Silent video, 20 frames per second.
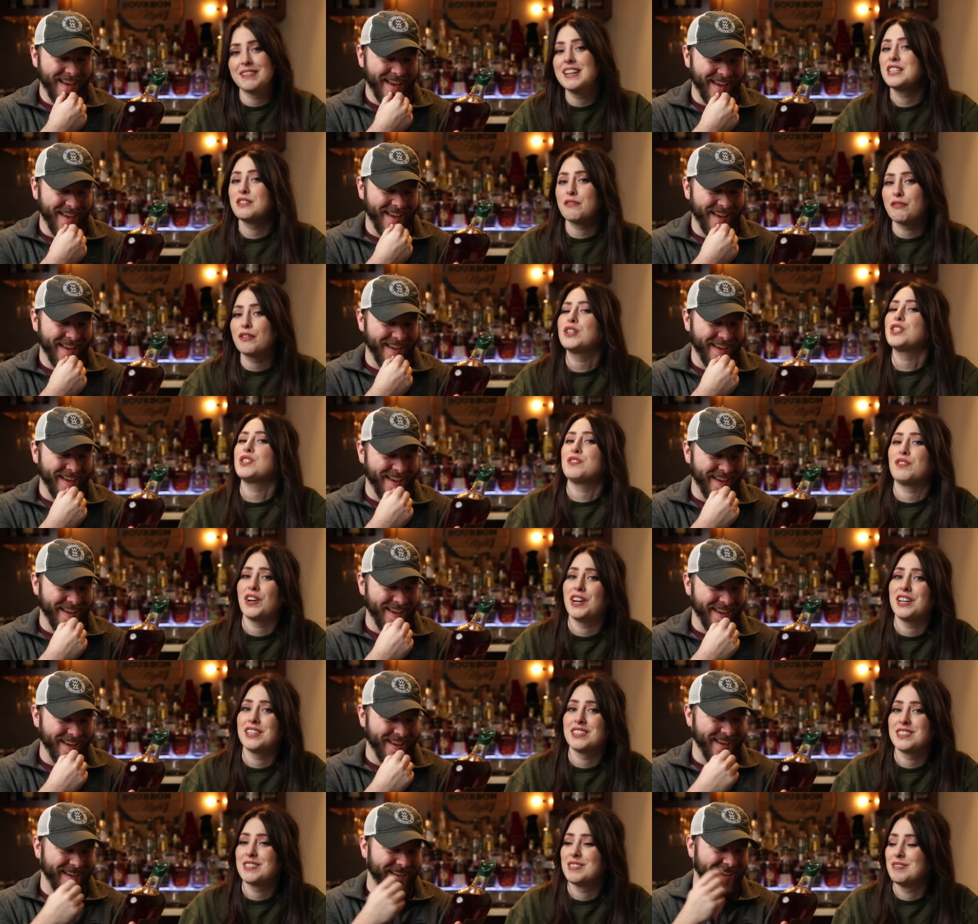Speaker 1: it's a first for
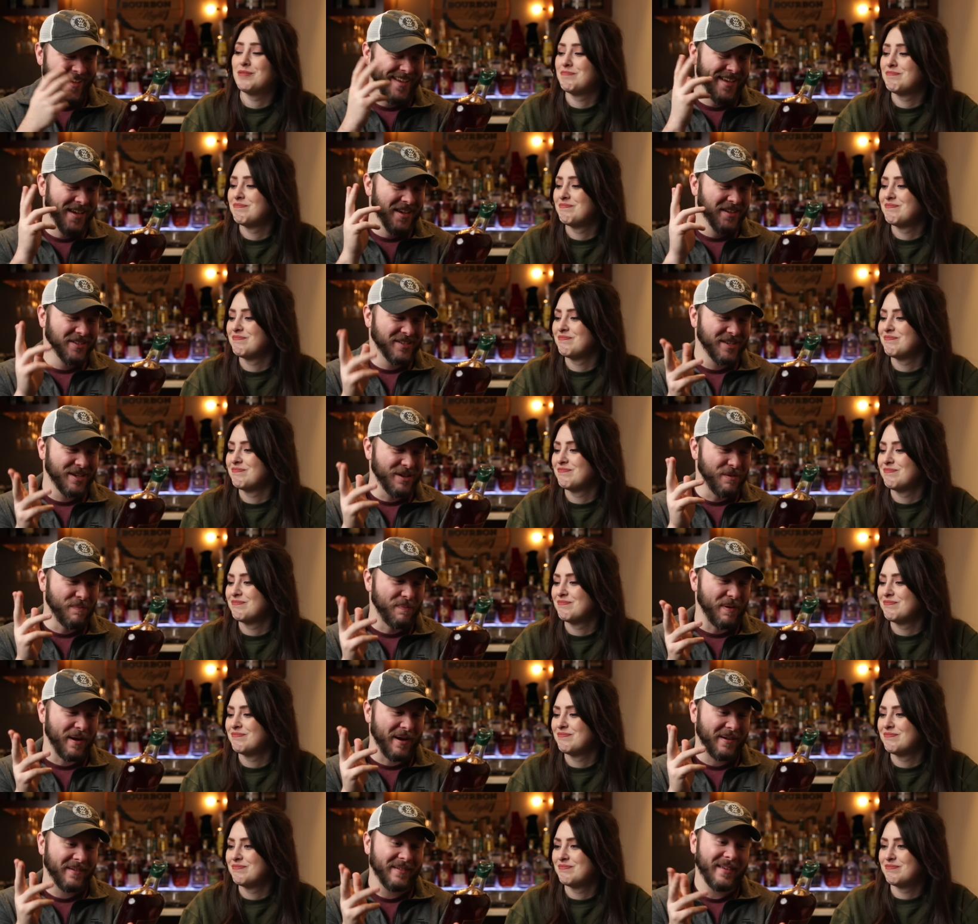us.
Speaker 2: Single
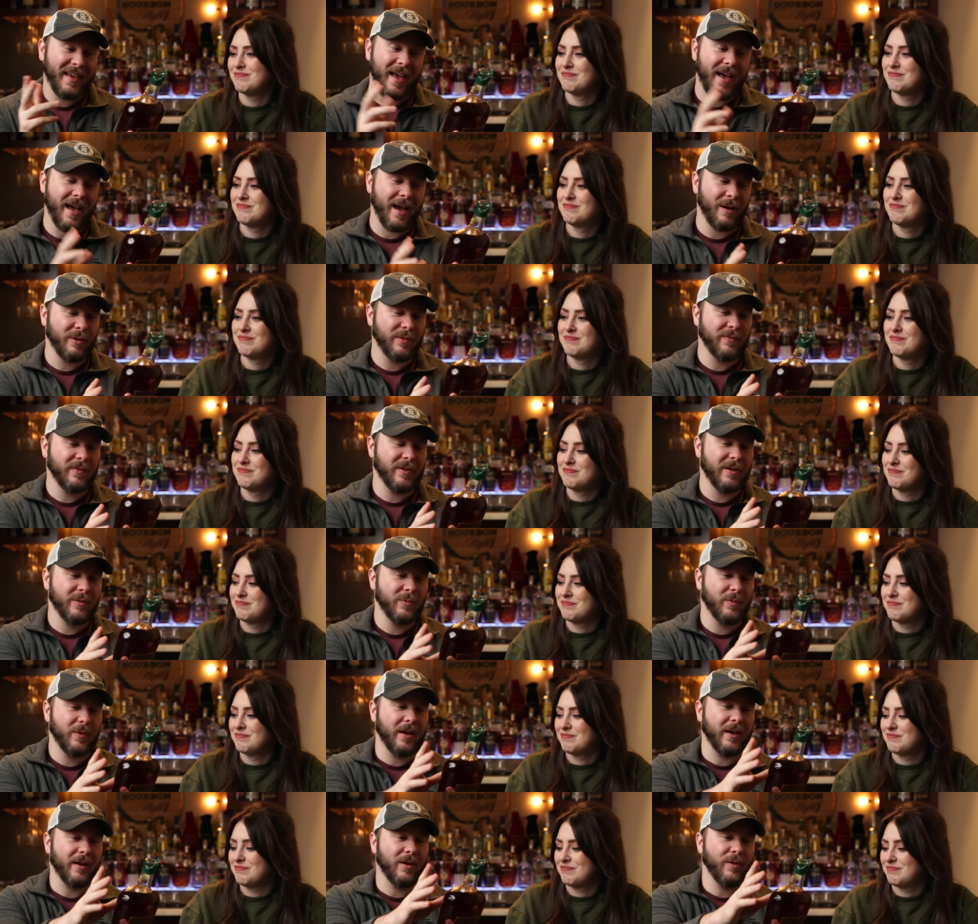barrel. Yeah, we've done
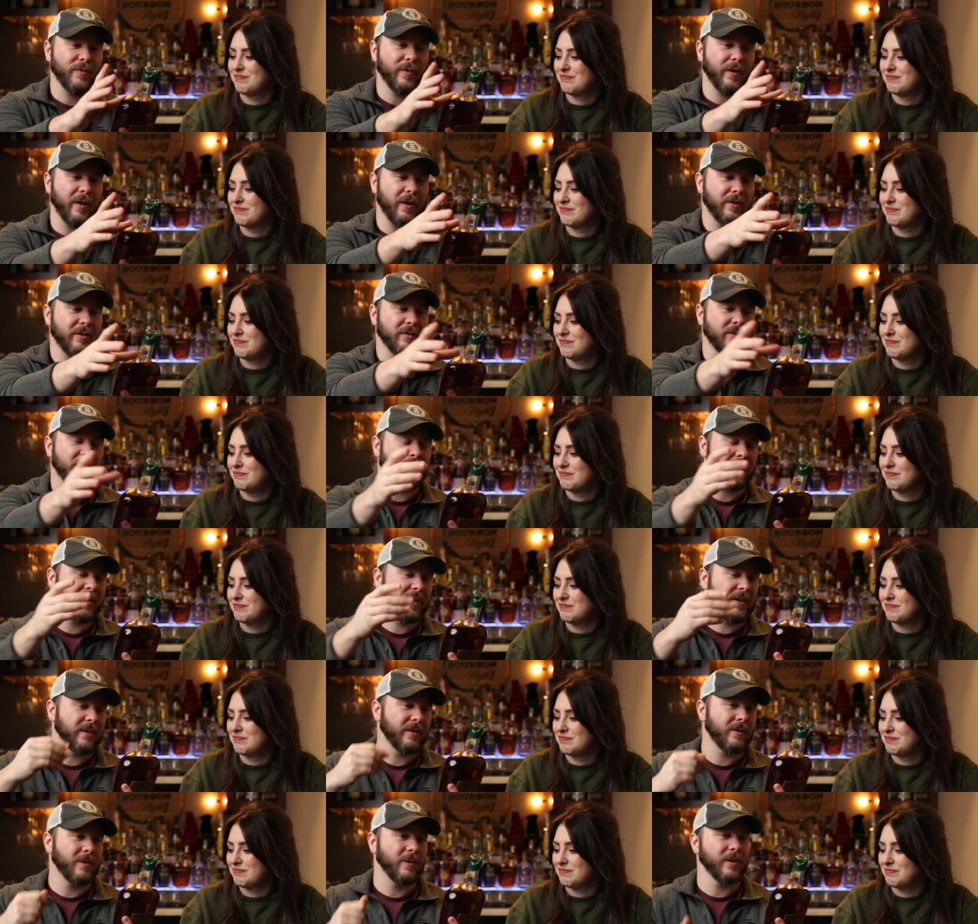what? Over
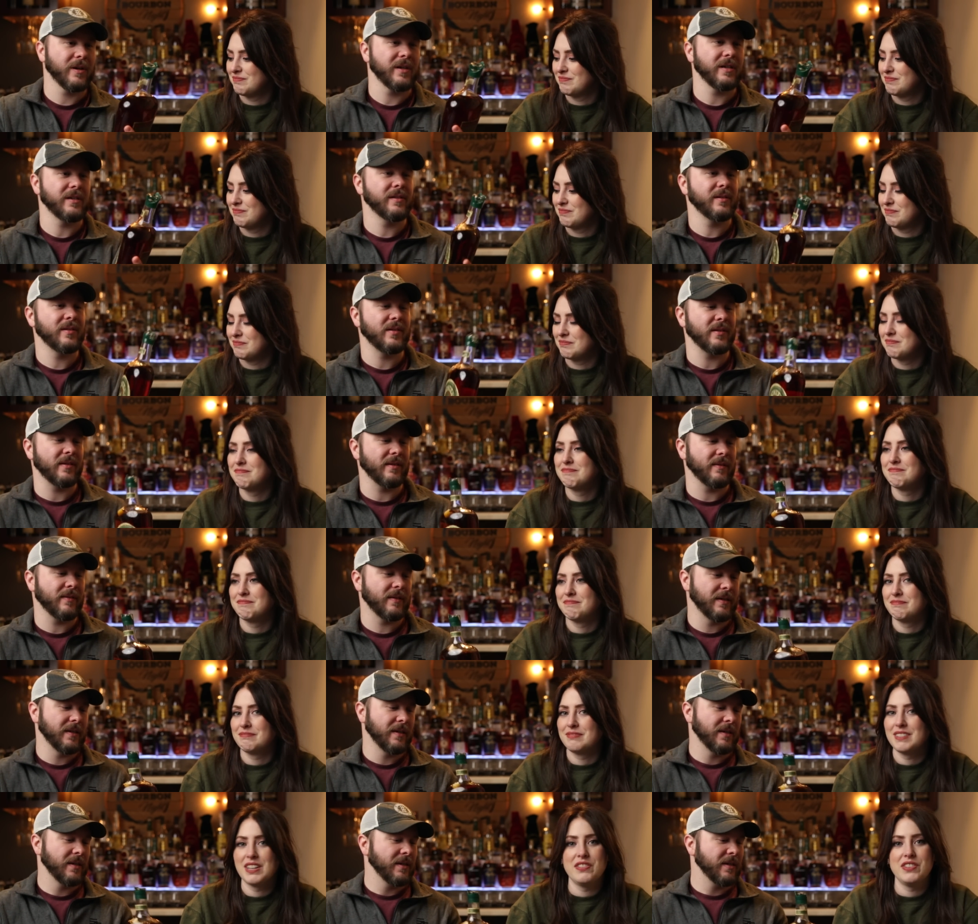130 uncorkings, and
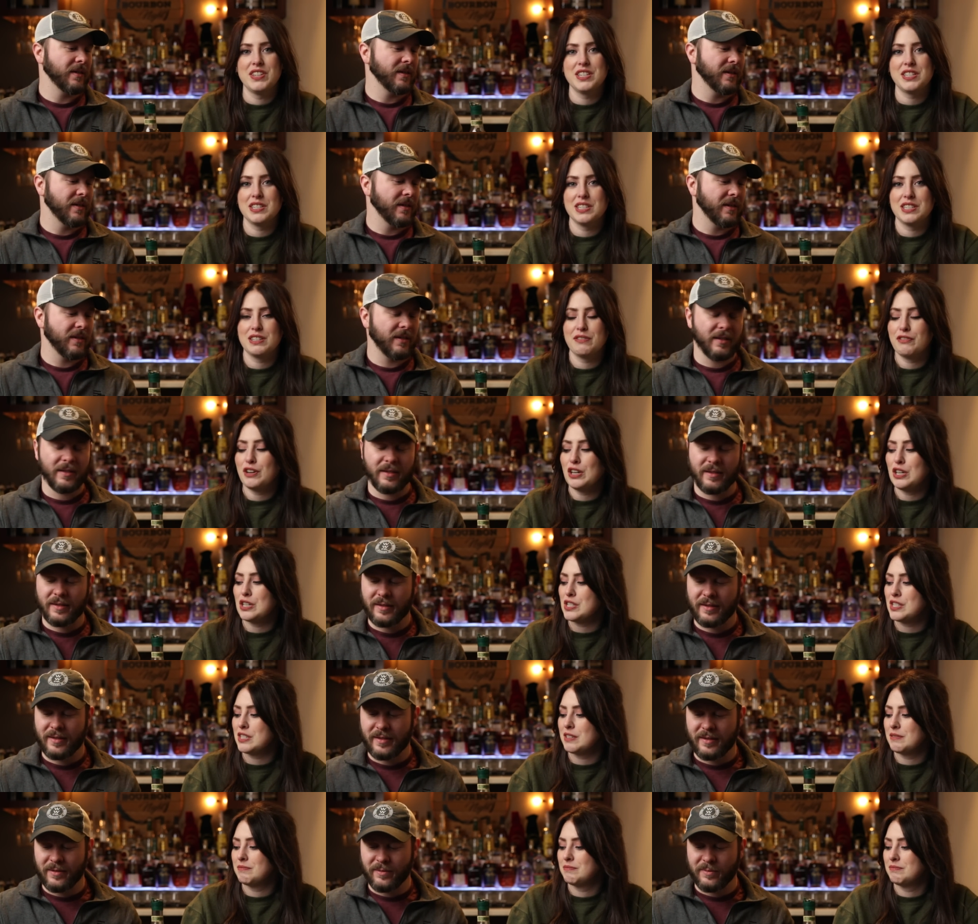
Speaker 1: And this is the
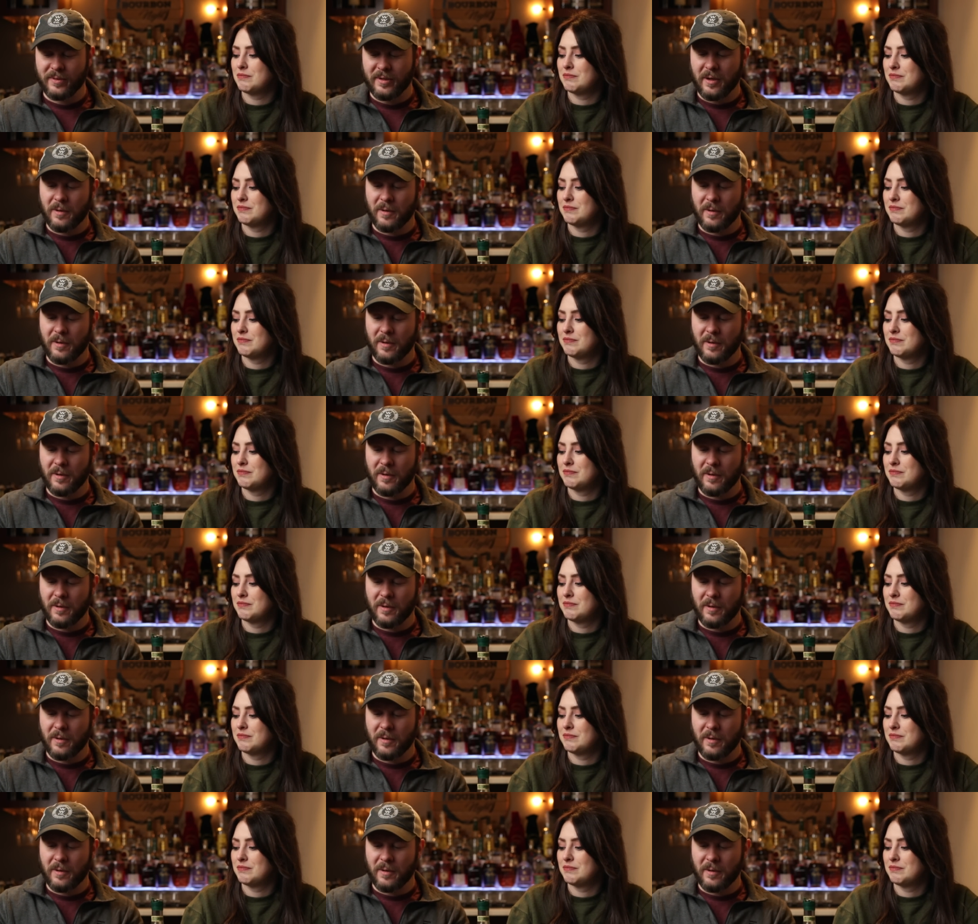first. And, and here we